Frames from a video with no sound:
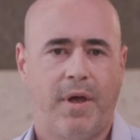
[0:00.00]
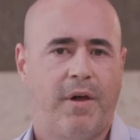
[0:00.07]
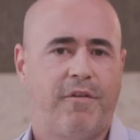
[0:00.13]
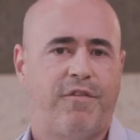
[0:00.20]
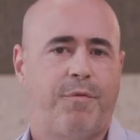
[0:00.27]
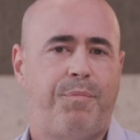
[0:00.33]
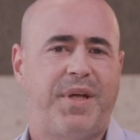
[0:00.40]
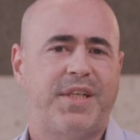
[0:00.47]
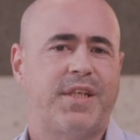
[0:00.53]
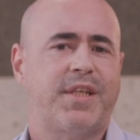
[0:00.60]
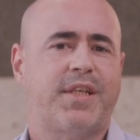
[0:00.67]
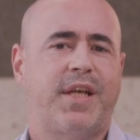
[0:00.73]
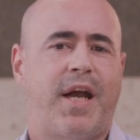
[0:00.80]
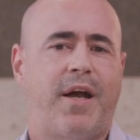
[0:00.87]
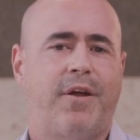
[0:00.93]
For business
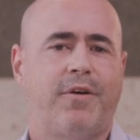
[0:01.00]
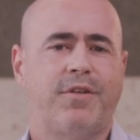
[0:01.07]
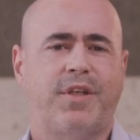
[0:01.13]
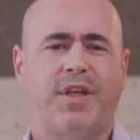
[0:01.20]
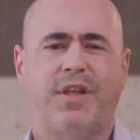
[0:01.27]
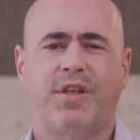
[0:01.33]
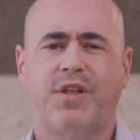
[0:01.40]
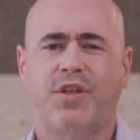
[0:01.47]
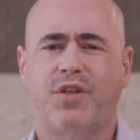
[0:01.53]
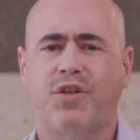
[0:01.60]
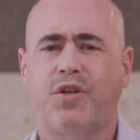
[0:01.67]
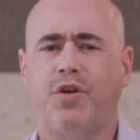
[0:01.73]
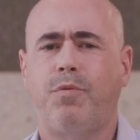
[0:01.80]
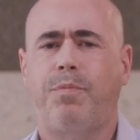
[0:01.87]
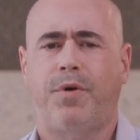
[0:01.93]
scenarios, it's
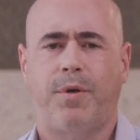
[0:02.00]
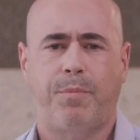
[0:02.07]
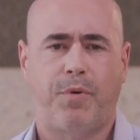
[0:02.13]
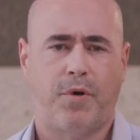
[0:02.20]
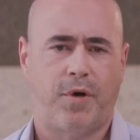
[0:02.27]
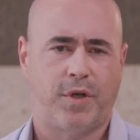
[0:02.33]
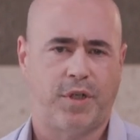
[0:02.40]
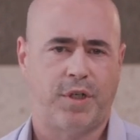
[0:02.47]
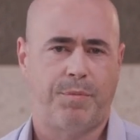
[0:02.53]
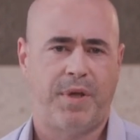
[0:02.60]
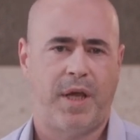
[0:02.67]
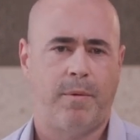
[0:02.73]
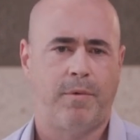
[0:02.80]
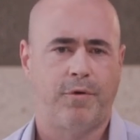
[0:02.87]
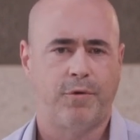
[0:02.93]
super important to be
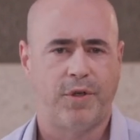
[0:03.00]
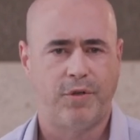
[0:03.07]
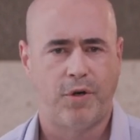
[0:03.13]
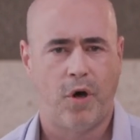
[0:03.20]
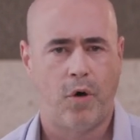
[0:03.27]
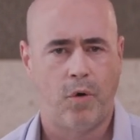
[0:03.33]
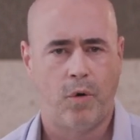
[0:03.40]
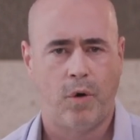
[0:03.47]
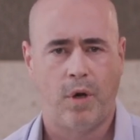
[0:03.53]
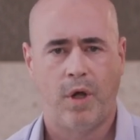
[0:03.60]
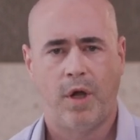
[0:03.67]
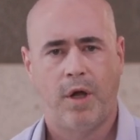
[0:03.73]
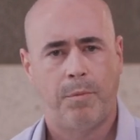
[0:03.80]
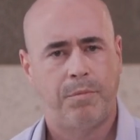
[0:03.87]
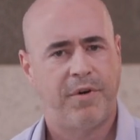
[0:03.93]
able to enroll,
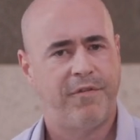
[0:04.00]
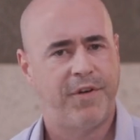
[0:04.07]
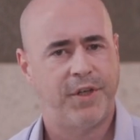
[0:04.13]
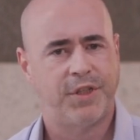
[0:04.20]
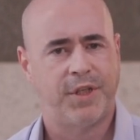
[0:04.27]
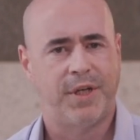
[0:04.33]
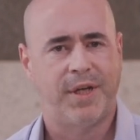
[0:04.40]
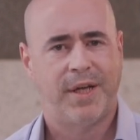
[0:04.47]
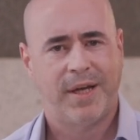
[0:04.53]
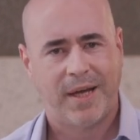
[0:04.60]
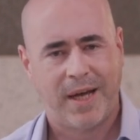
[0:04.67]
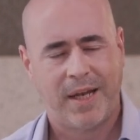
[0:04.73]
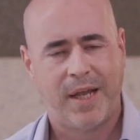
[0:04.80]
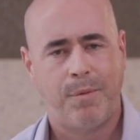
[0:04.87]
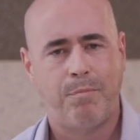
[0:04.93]
provision,
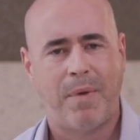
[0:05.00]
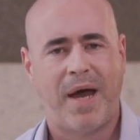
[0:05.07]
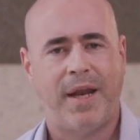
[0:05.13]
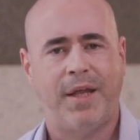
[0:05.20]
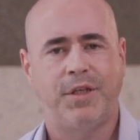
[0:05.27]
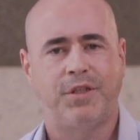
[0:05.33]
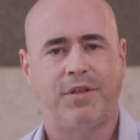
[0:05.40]
and then manage